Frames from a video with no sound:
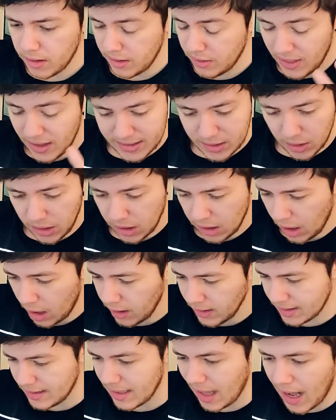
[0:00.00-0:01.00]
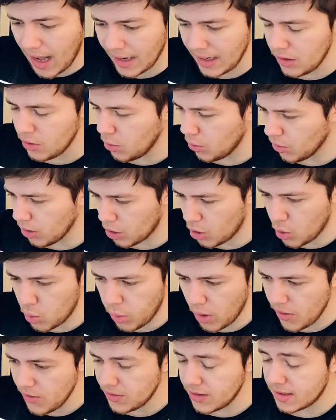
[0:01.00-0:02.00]
there's a line or a
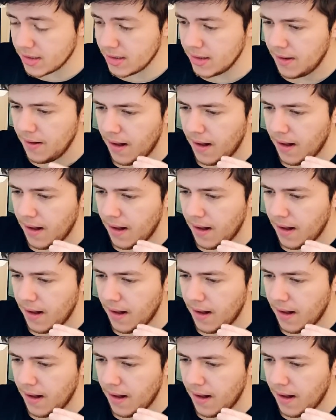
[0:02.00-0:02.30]
quote